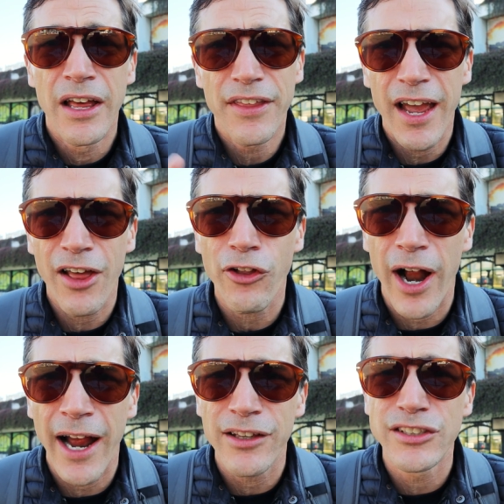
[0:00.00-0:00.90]
The other
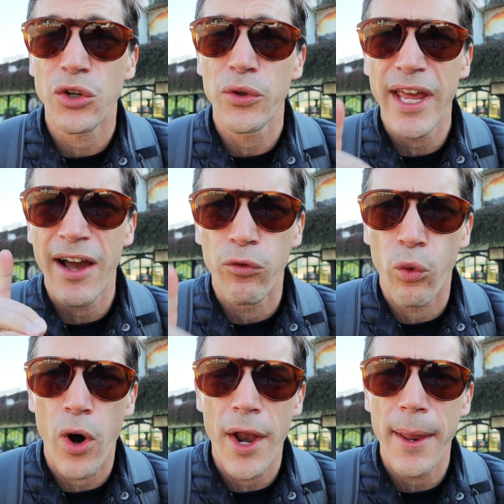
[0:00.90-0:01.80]
islands only have
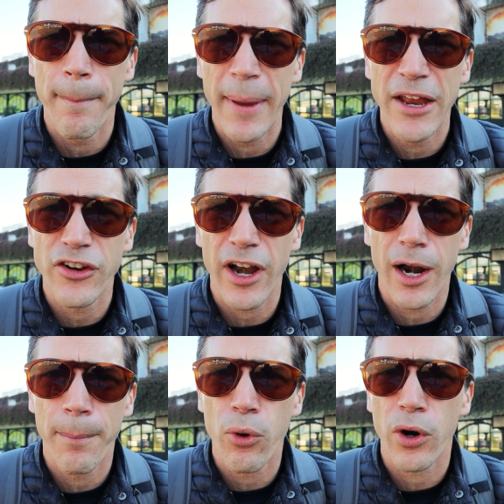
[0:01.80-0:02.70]
one major
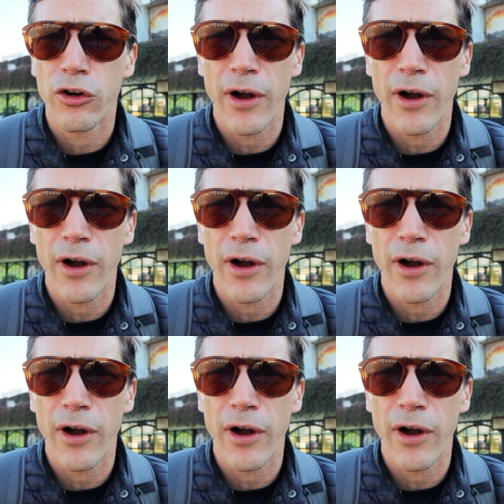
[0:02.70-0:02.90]
airport.